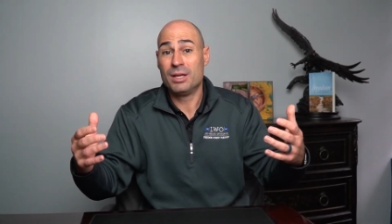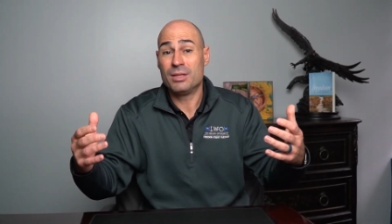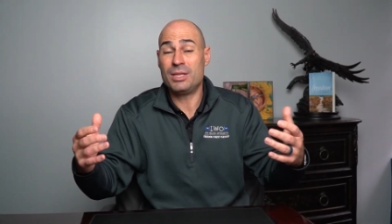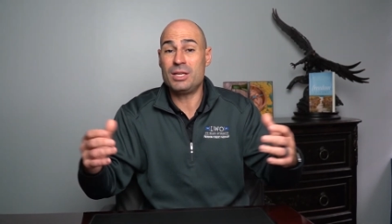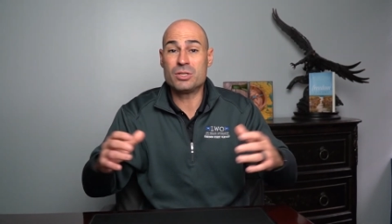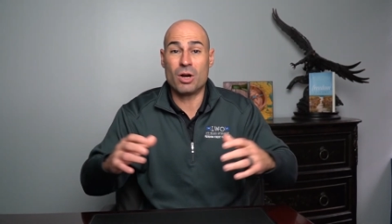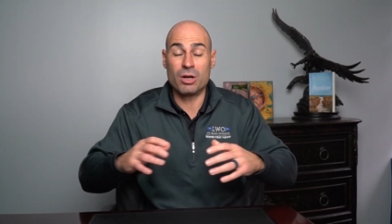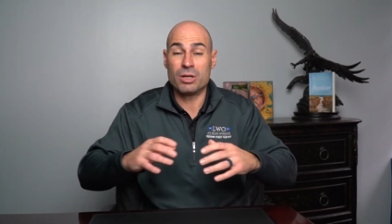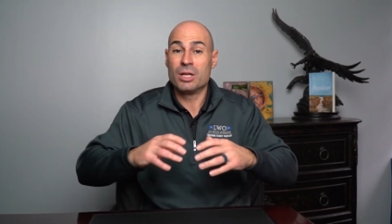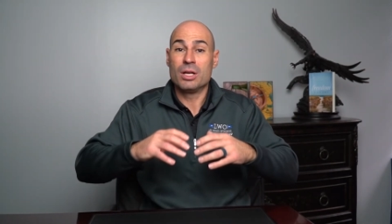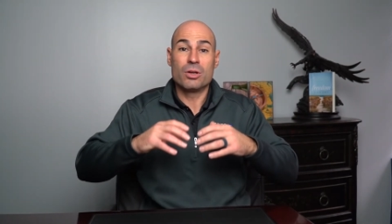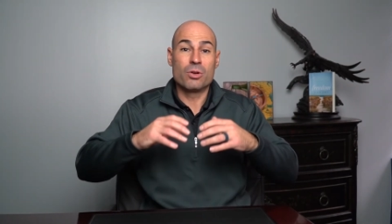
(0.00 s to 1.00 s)
These aren't
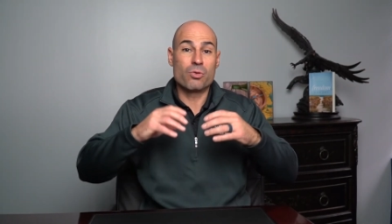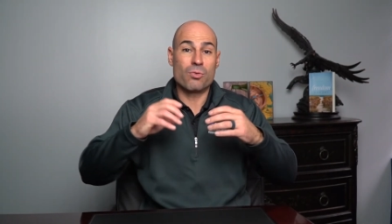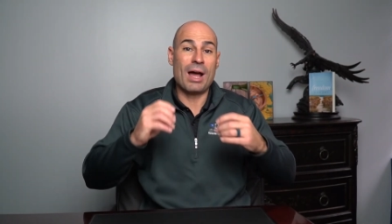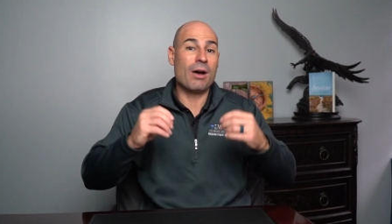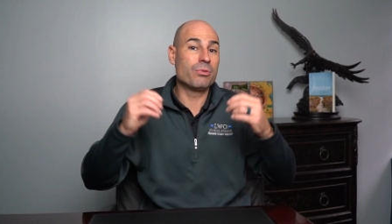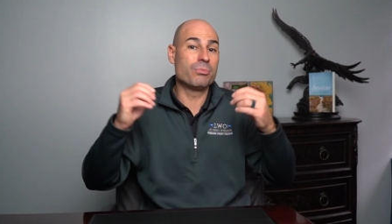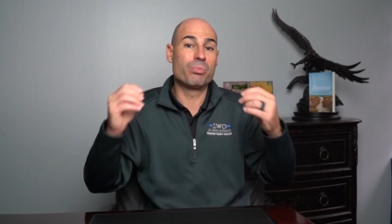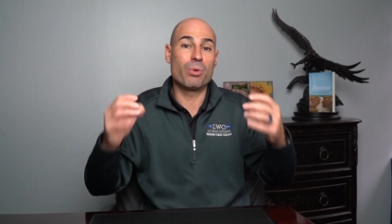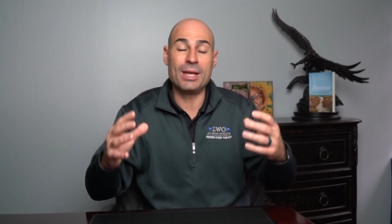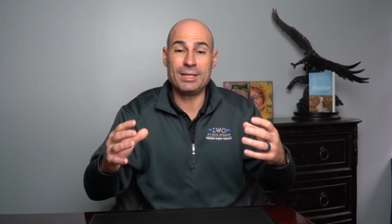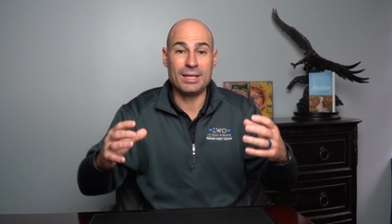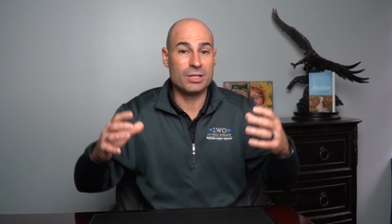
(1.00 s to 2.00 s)

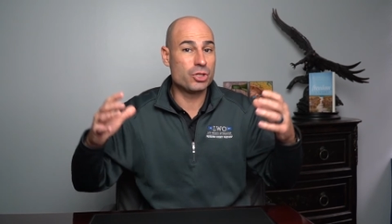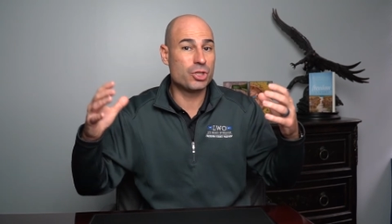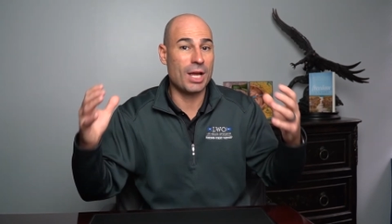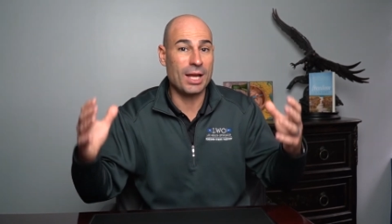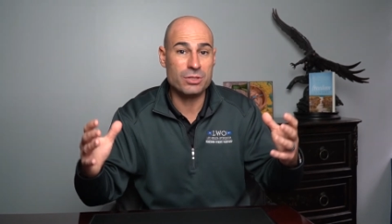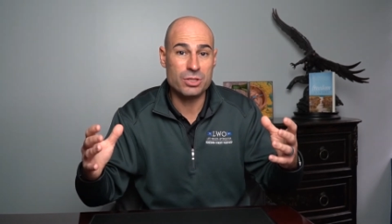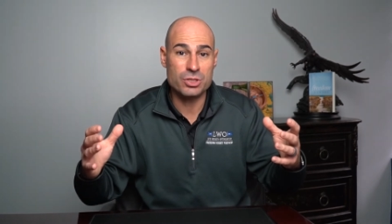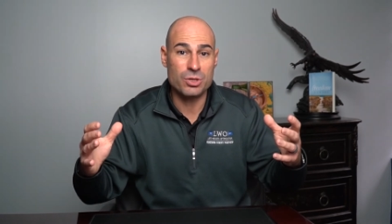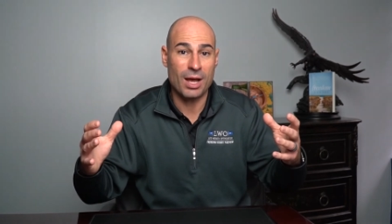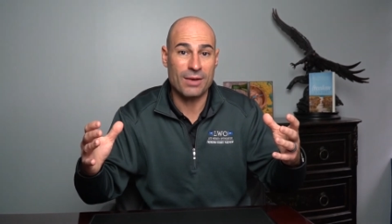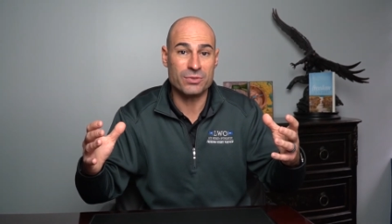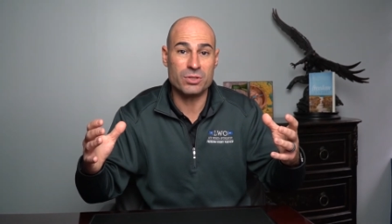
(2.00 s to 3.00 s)
groundbreaking changes
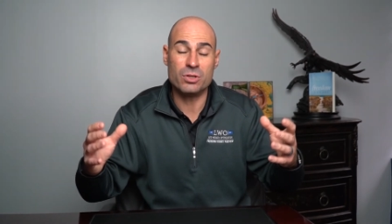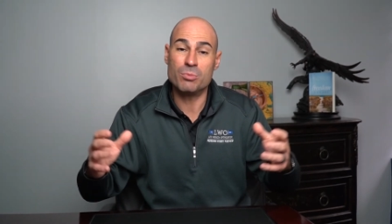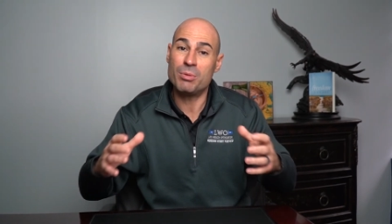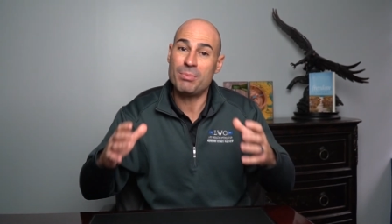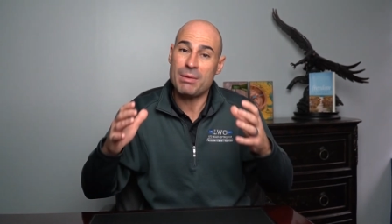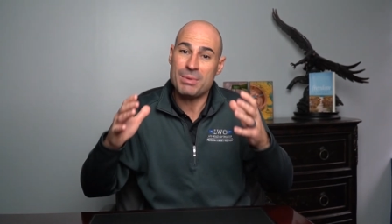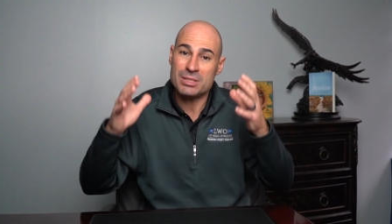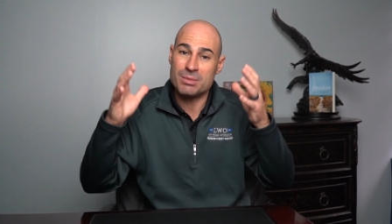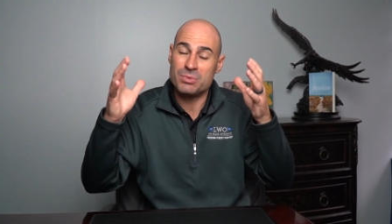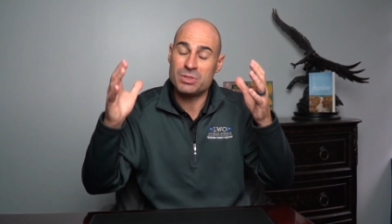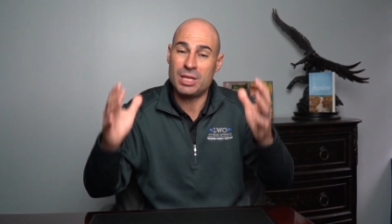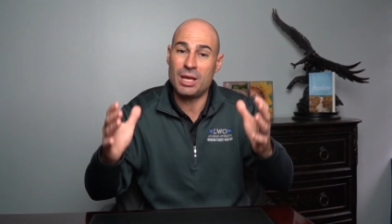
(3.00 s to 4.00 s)
you have to do, but maybe
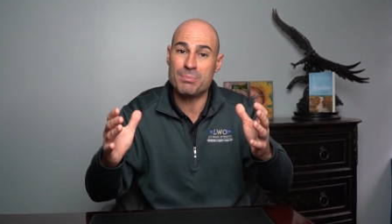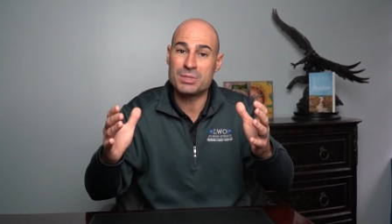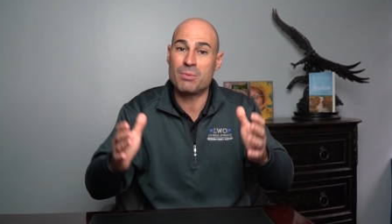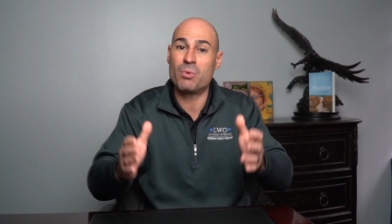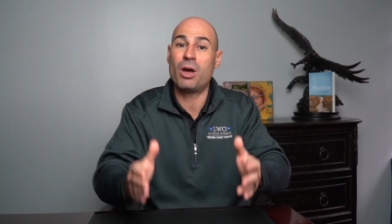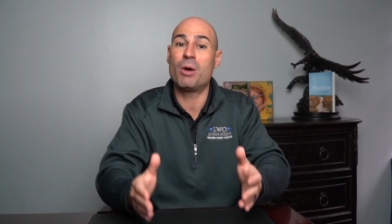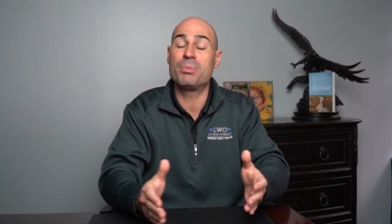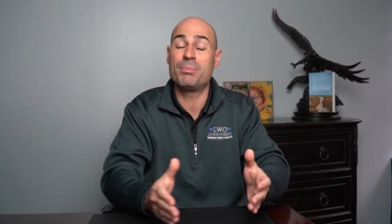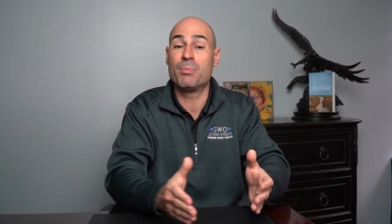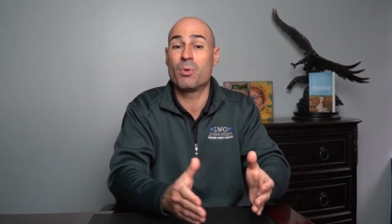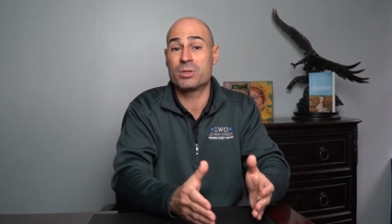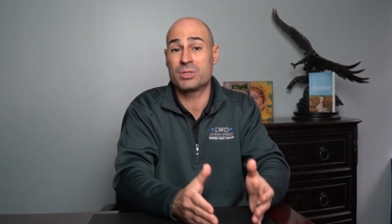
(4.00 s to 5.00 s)
some tips that will help you
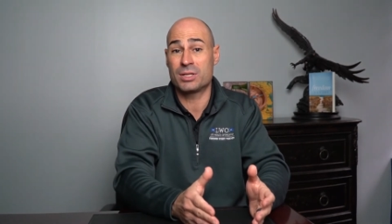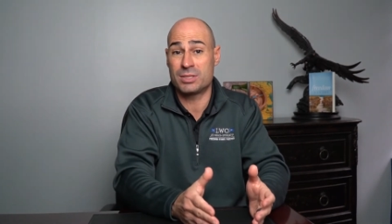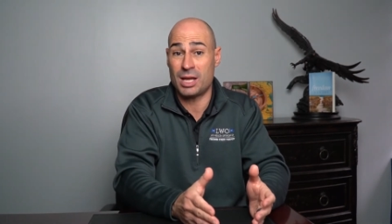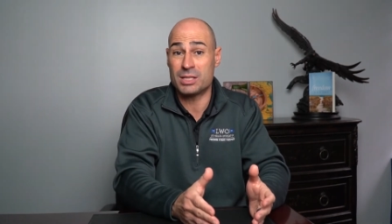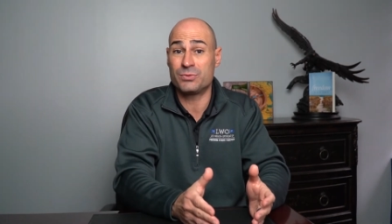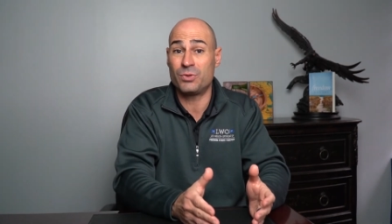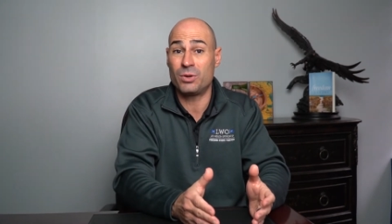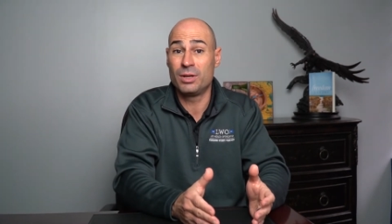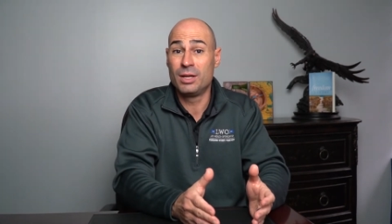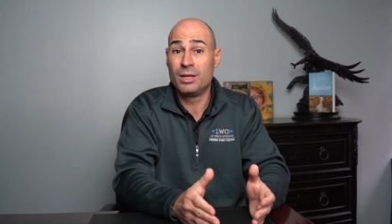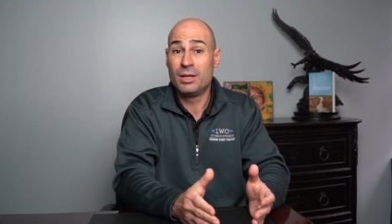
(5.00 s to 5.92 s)
be more successful.